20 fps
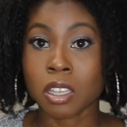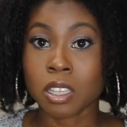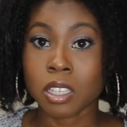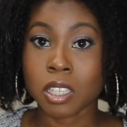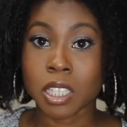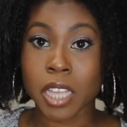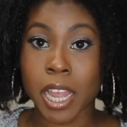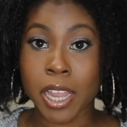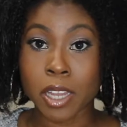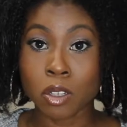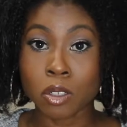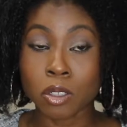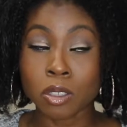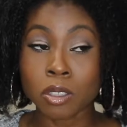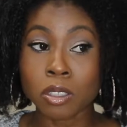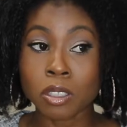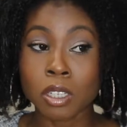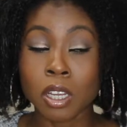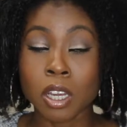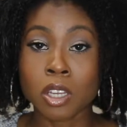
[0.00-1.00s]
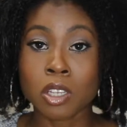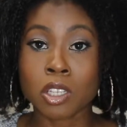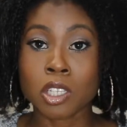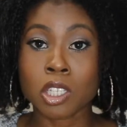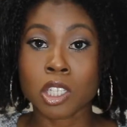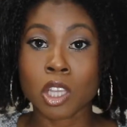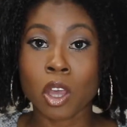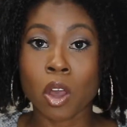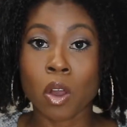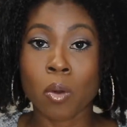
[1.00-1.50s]
cycle.
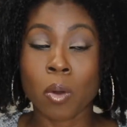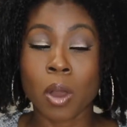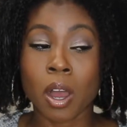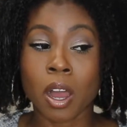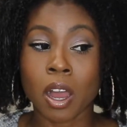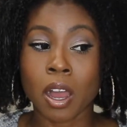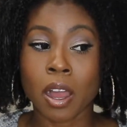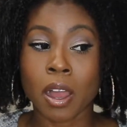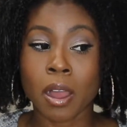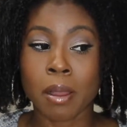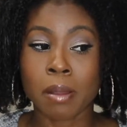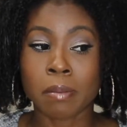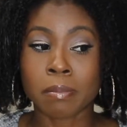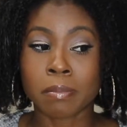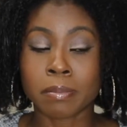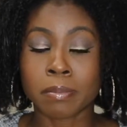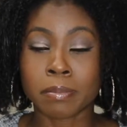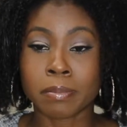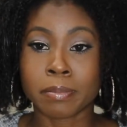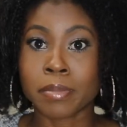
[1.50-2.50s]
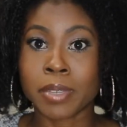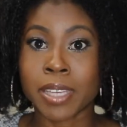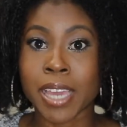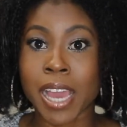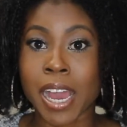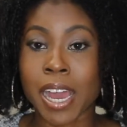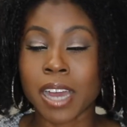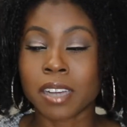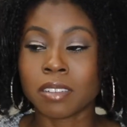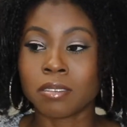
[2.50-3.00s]
So
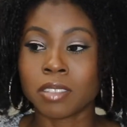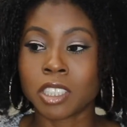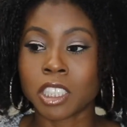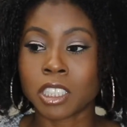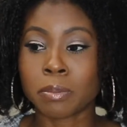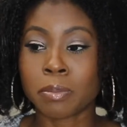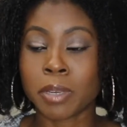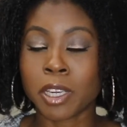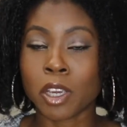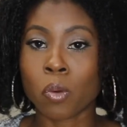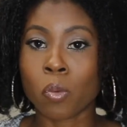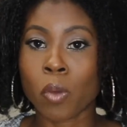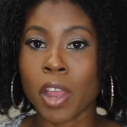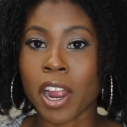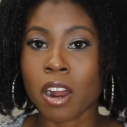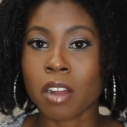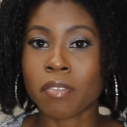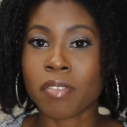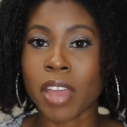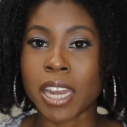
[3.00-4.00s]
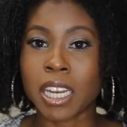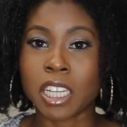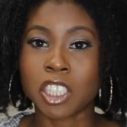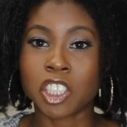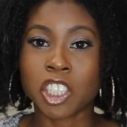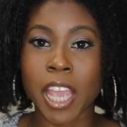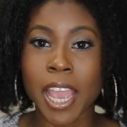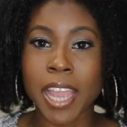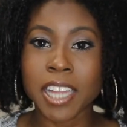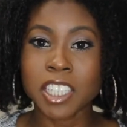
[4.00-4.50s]
yeah, just be aware of any
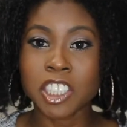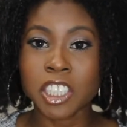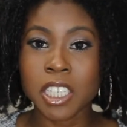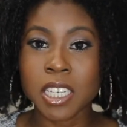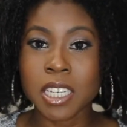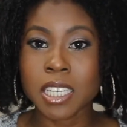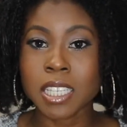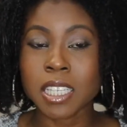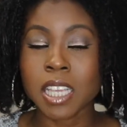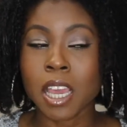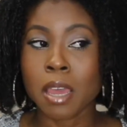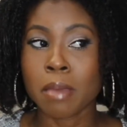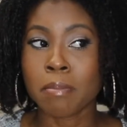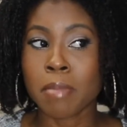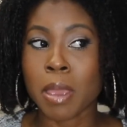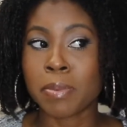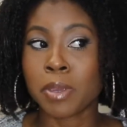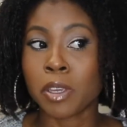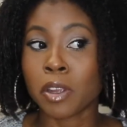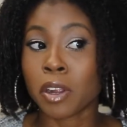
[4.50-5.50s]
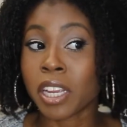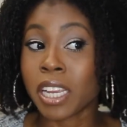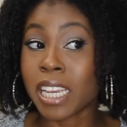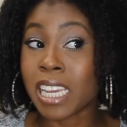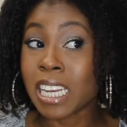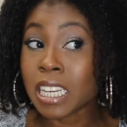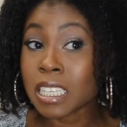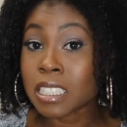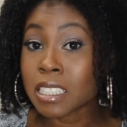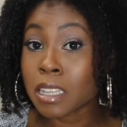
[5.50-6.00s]
changes. Maybe you're
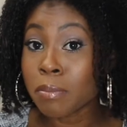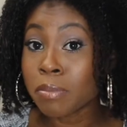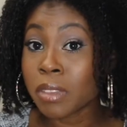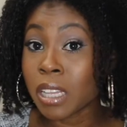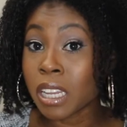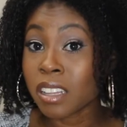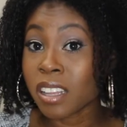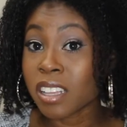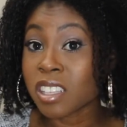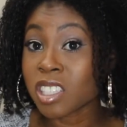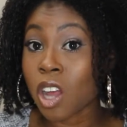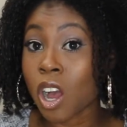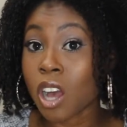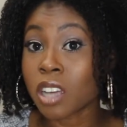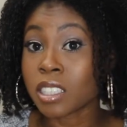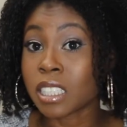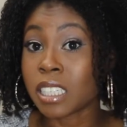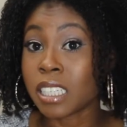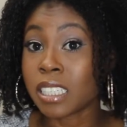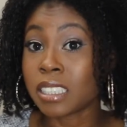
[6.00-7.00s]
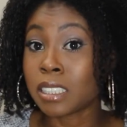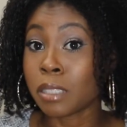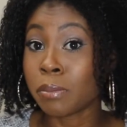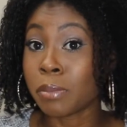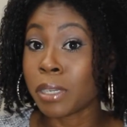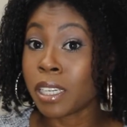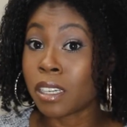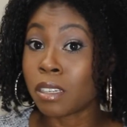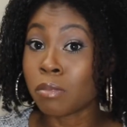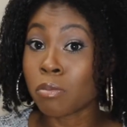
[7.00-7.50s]
eating something that's causing it to
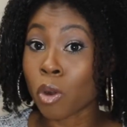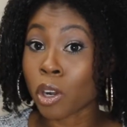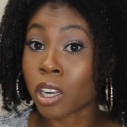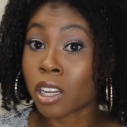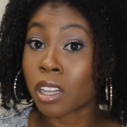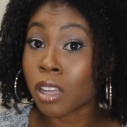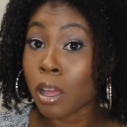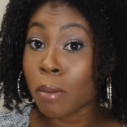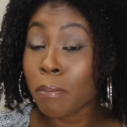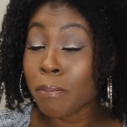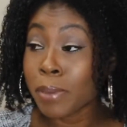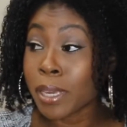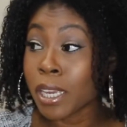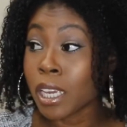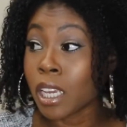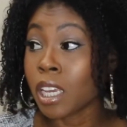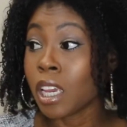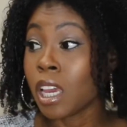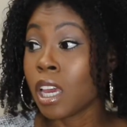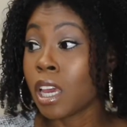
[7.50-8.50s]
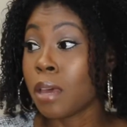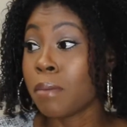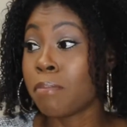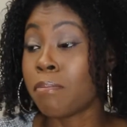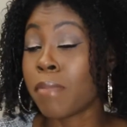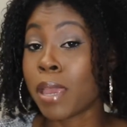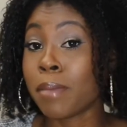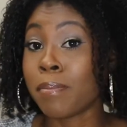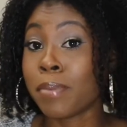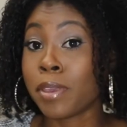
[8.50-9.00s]
be more clumpy.
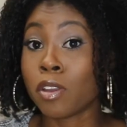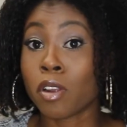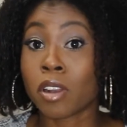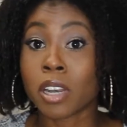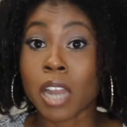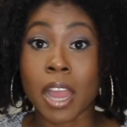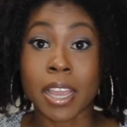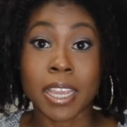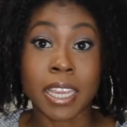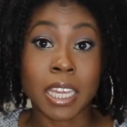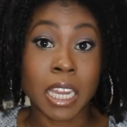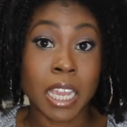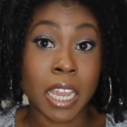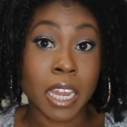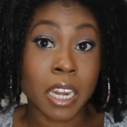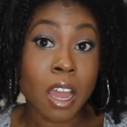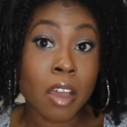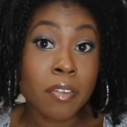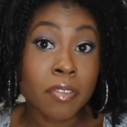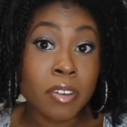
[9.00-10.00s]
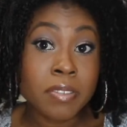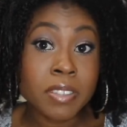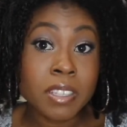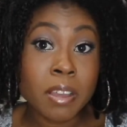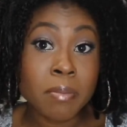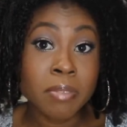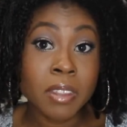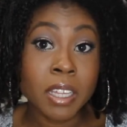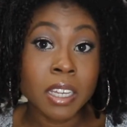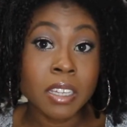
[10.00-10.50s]
Maybe you're not eating enough of
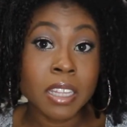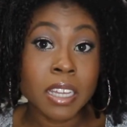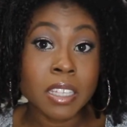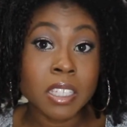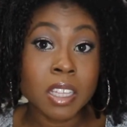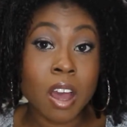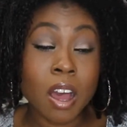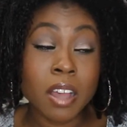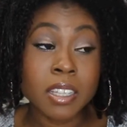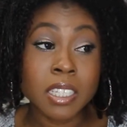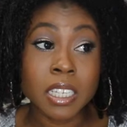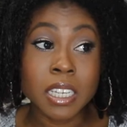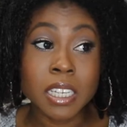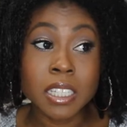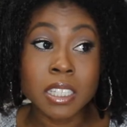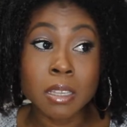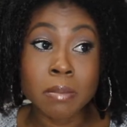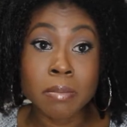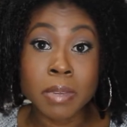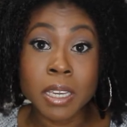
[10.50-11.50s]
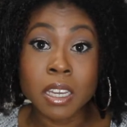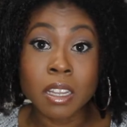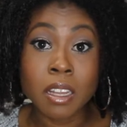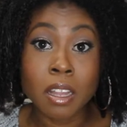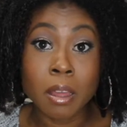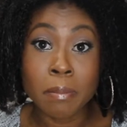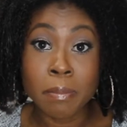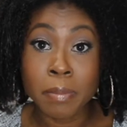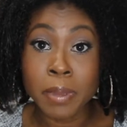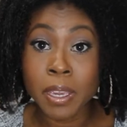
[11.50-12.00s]
something that's causing it to be
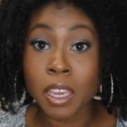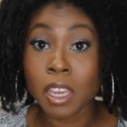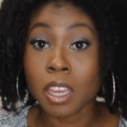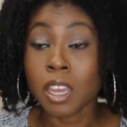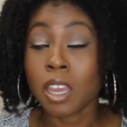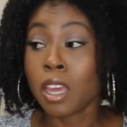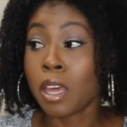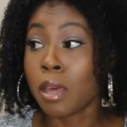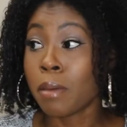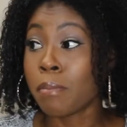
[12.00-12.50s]
clumpy.